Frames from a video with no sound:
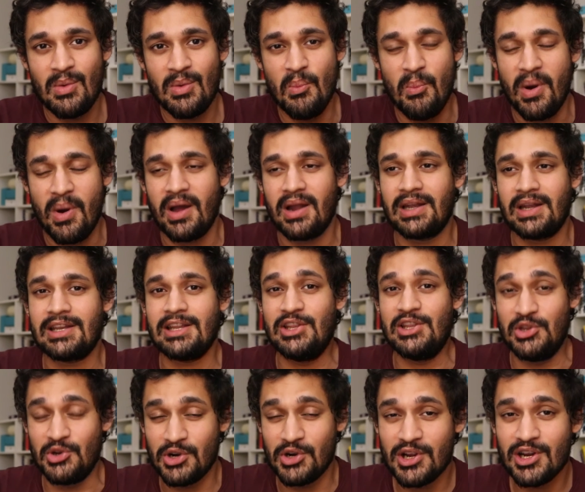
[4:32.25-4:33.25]
But
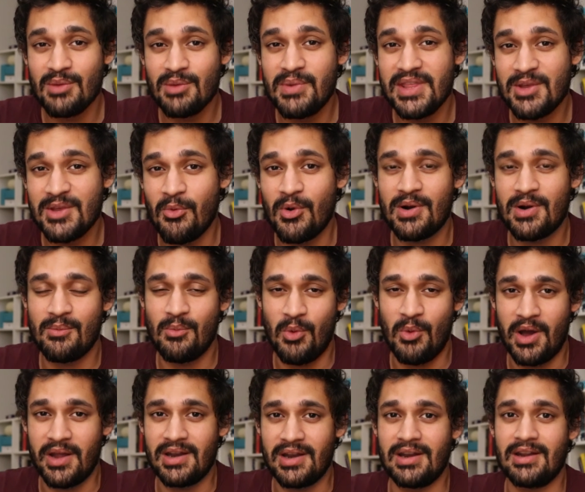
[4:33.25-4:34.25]
you're gonna be the
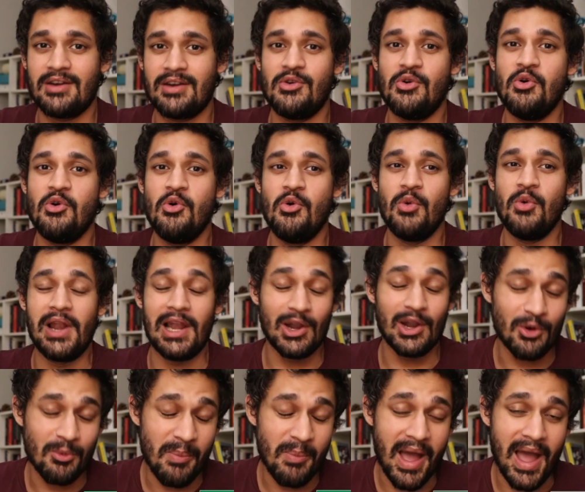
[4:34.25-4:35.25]
one who will
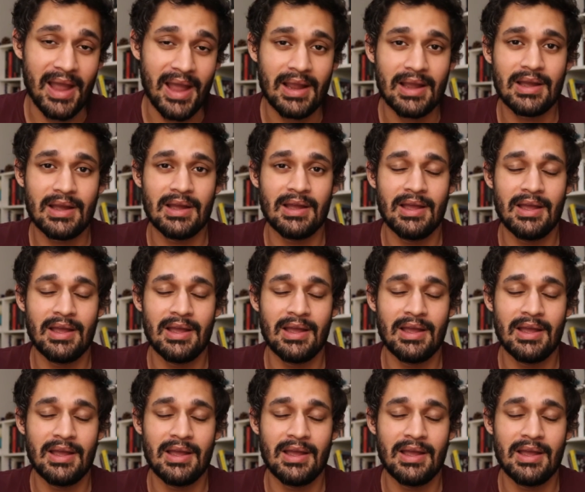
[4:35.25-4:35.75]
look back